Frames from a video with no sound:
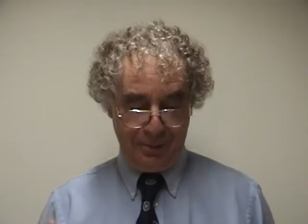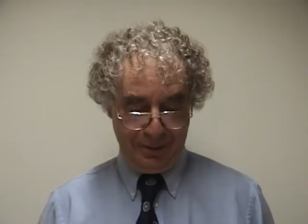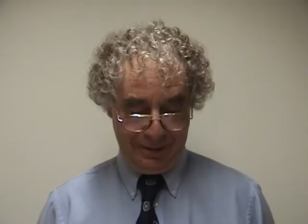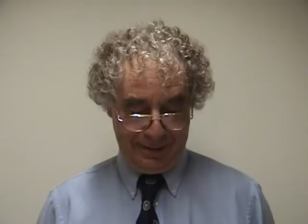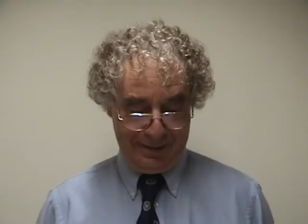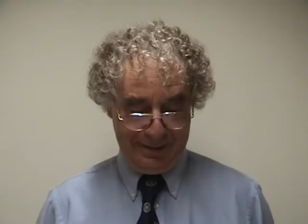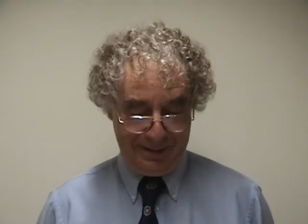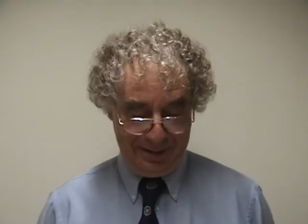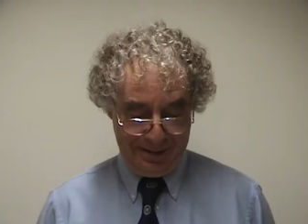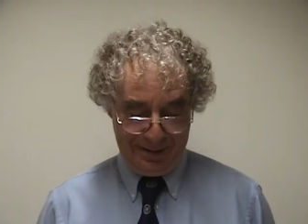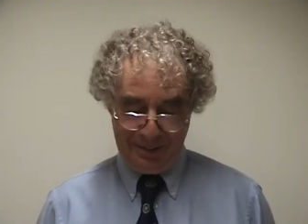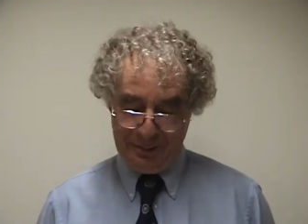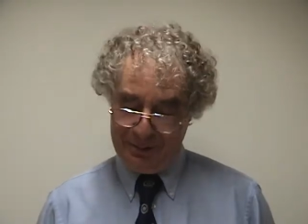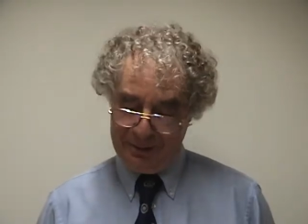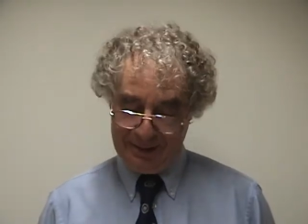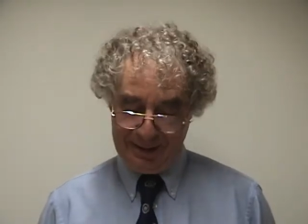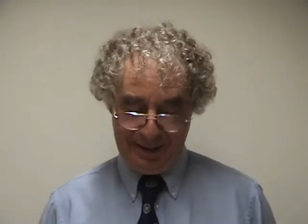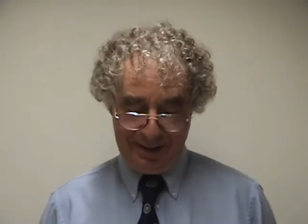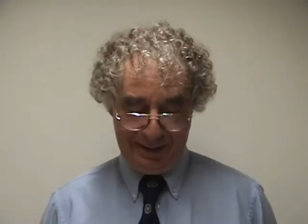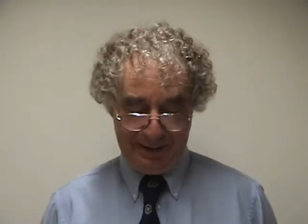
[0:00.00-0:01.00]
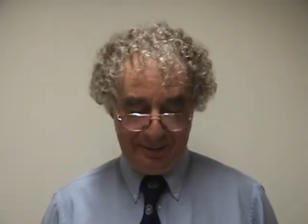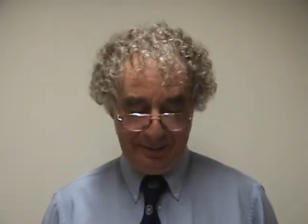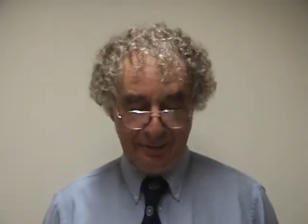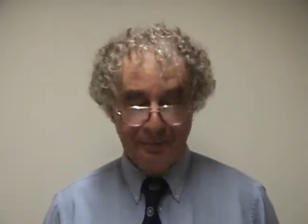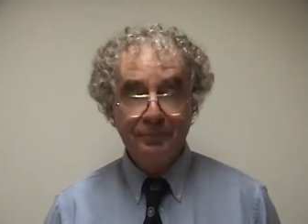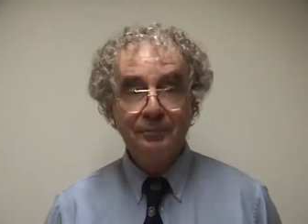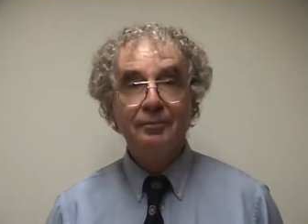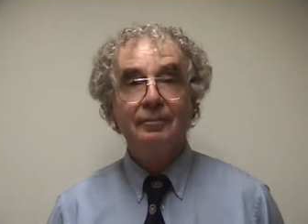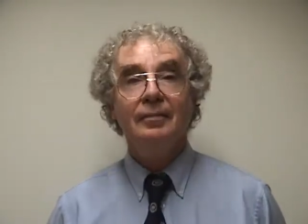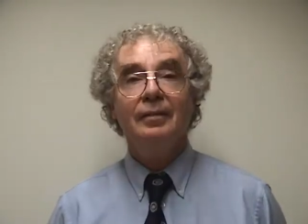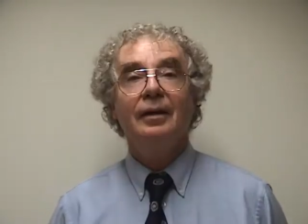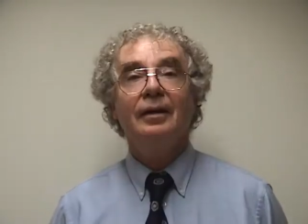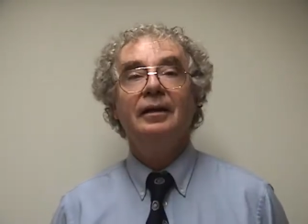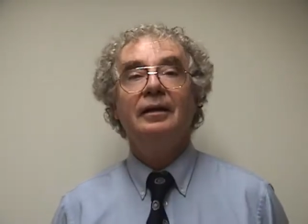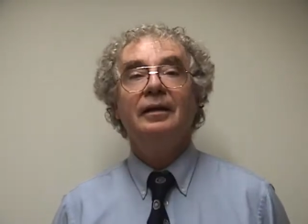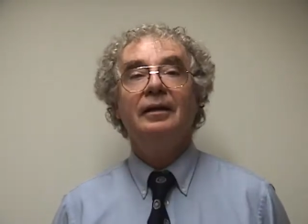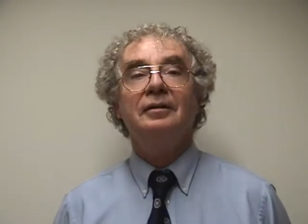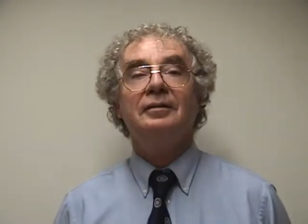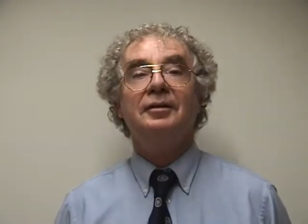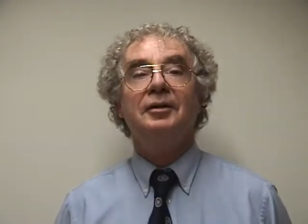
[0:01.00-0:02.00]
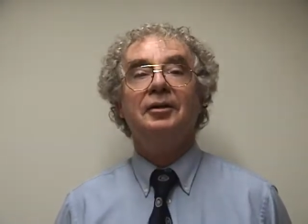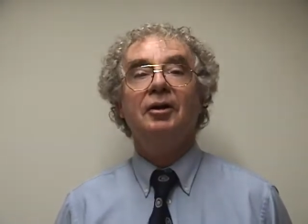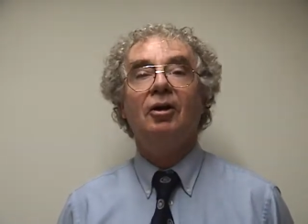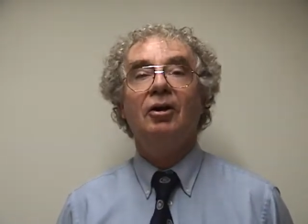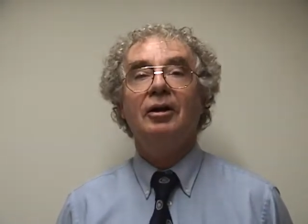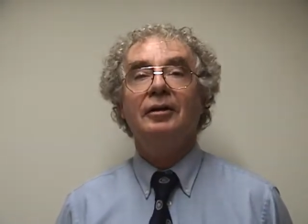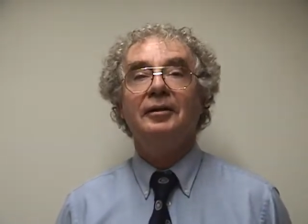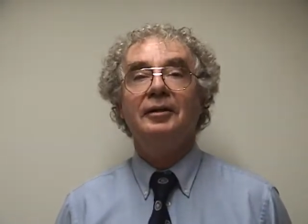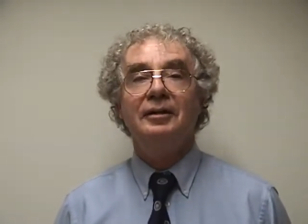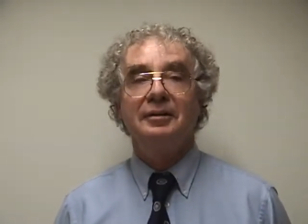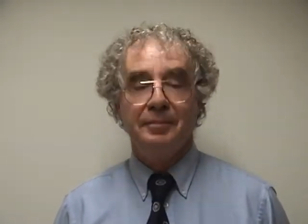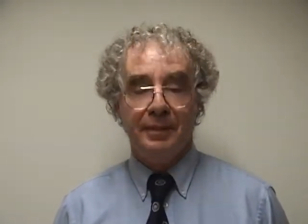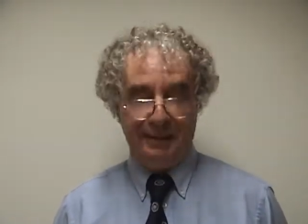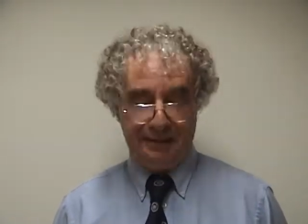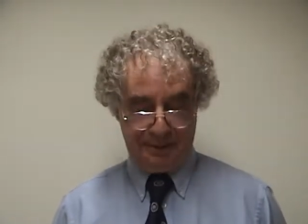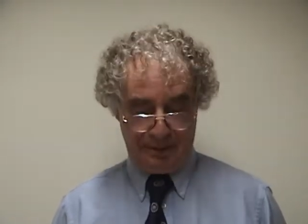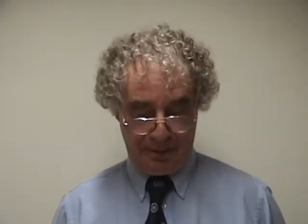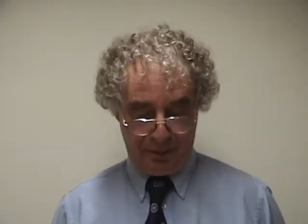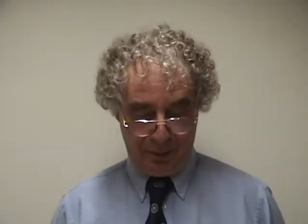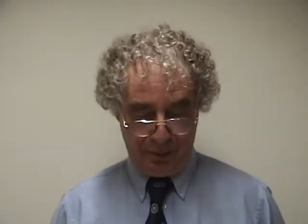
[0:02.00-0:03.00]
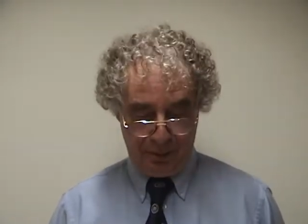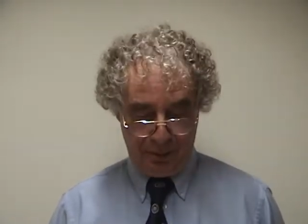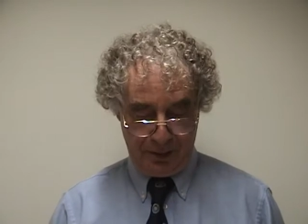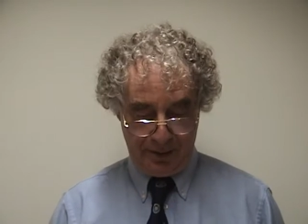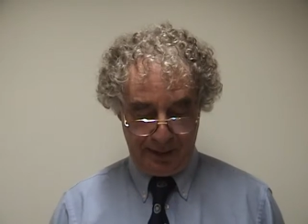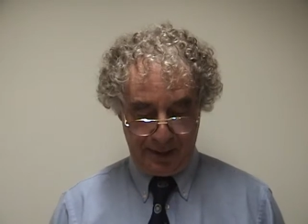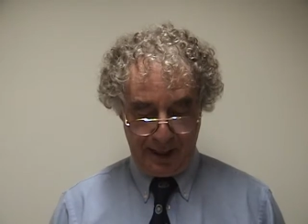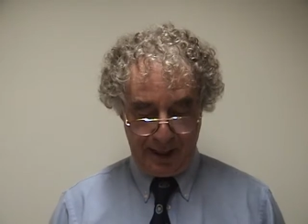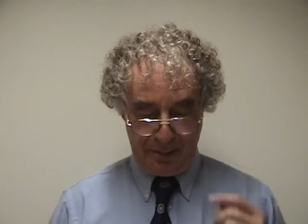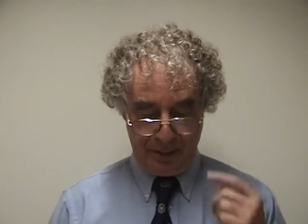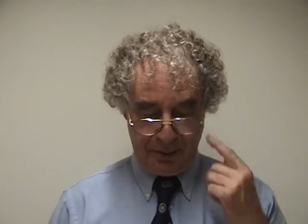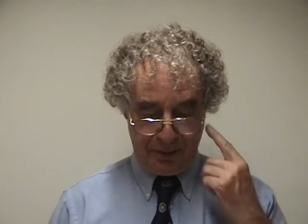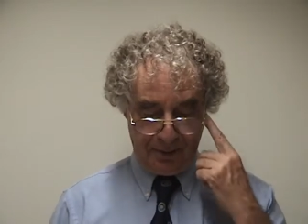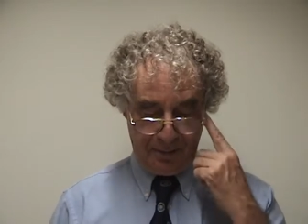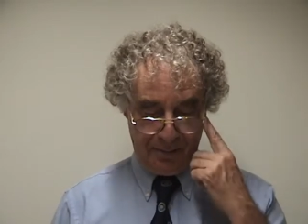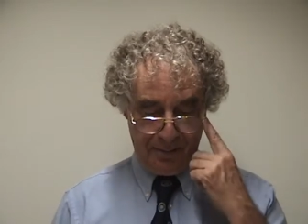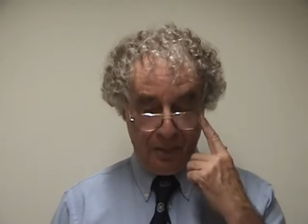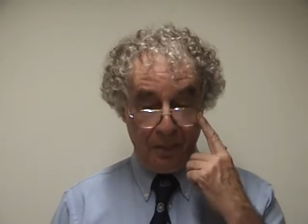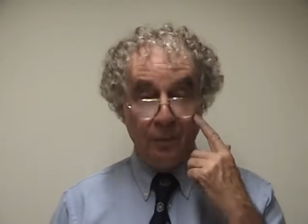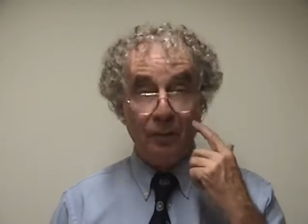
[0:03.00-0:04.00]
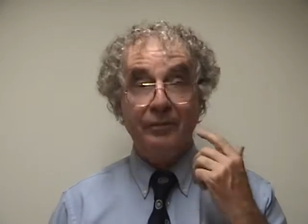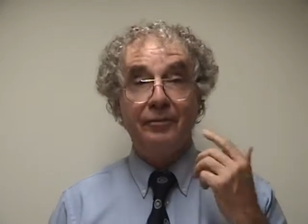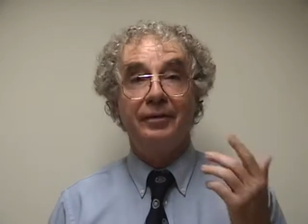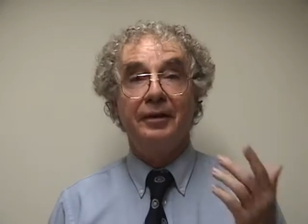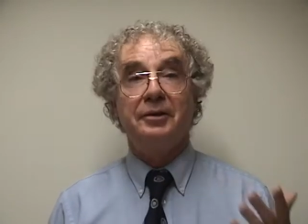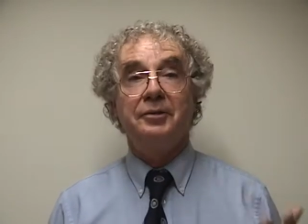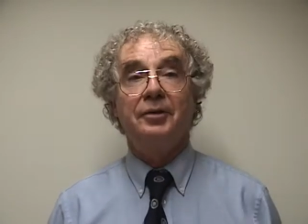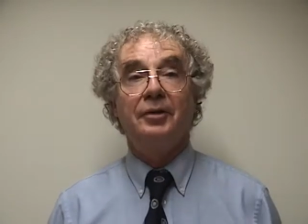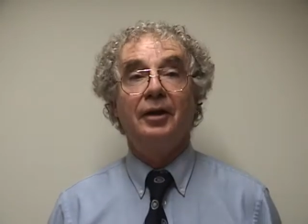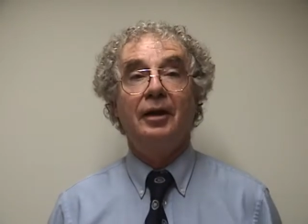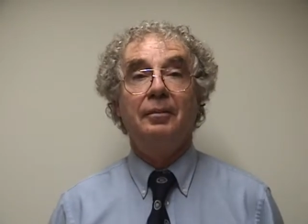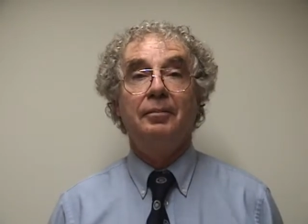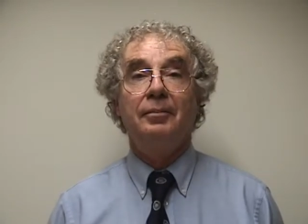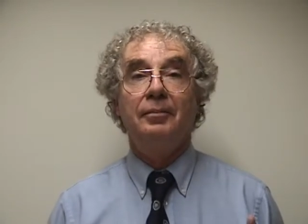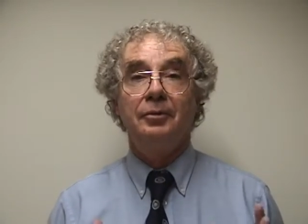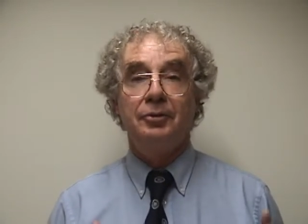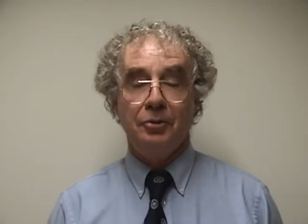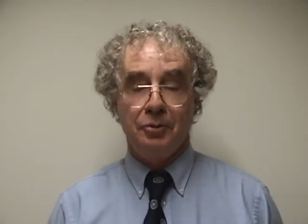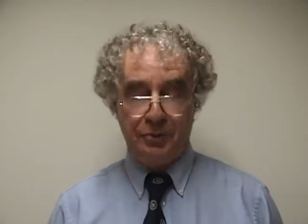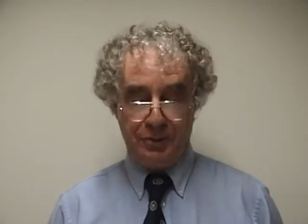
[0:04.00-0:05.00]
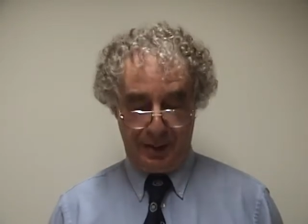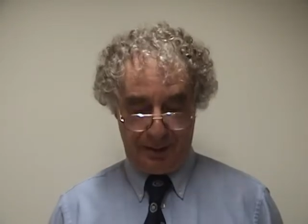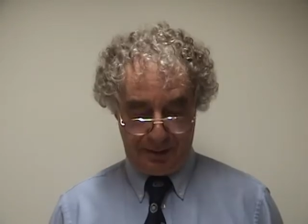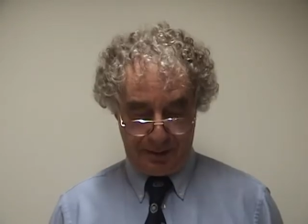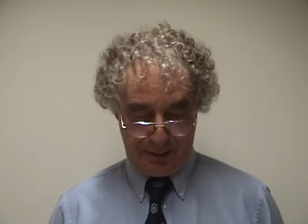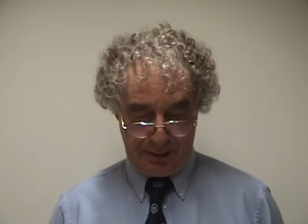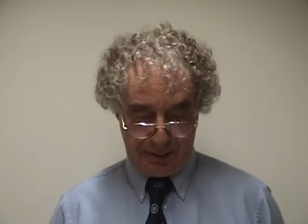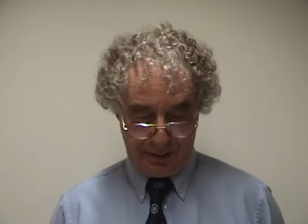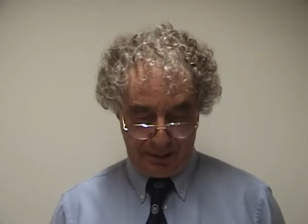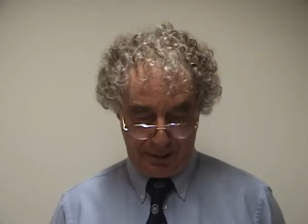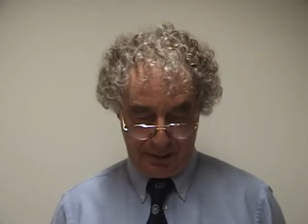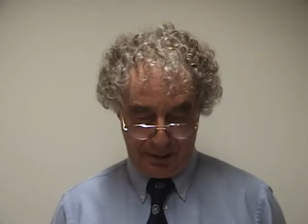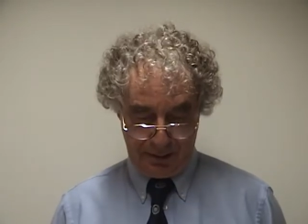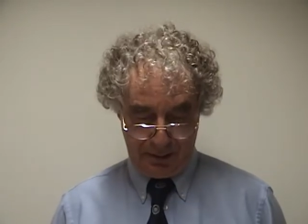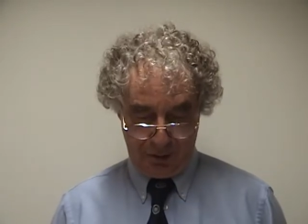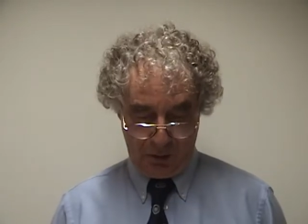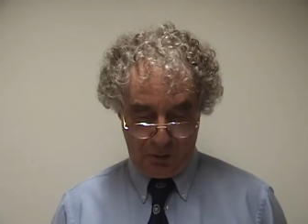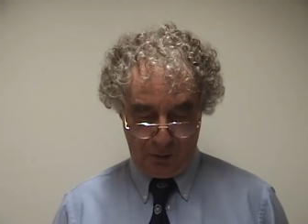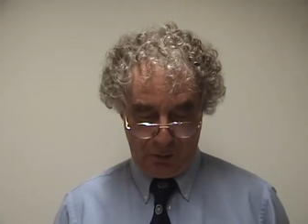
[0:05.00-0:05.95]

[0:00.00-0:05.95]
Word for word: point, I'm okay. It's the car that's messed up. We put a capital, we fixed it up, two sentences, no